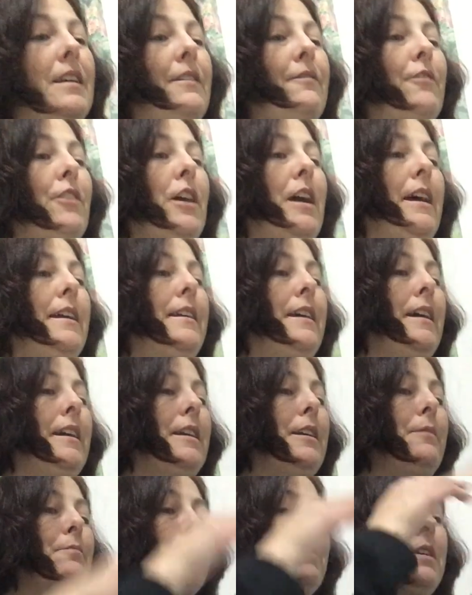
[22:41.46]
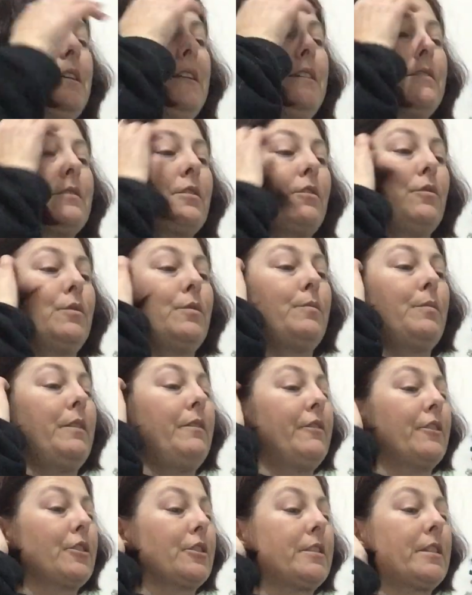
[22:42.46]
If I had hanging plants, I would be
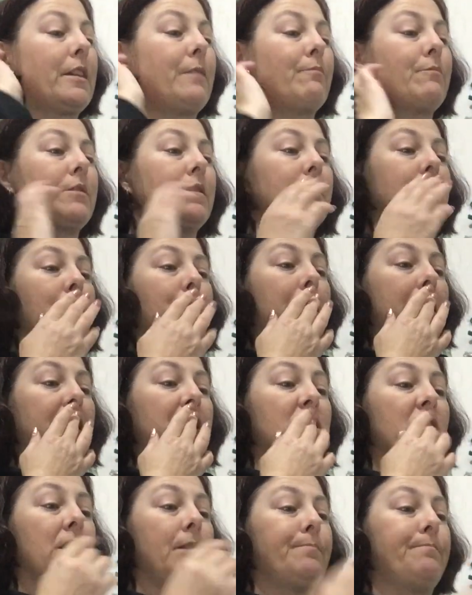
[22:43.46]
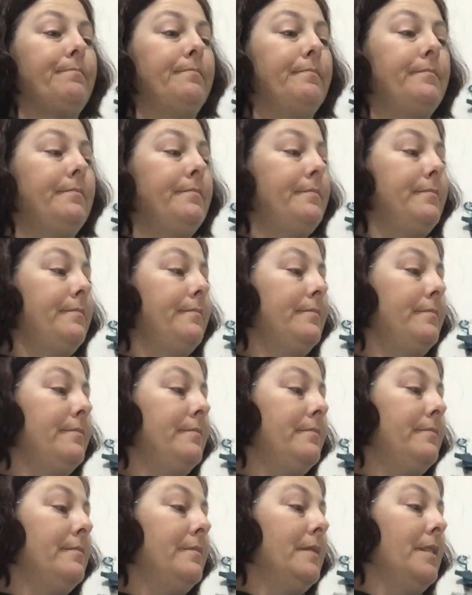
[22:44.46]
very tempted to make some.
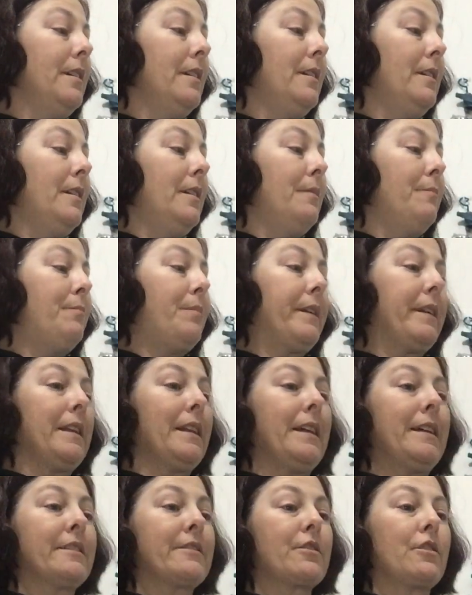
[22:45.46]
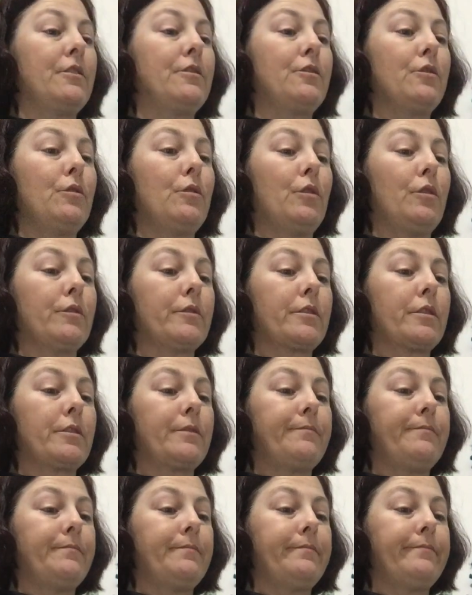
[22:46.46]
But alas, I do not.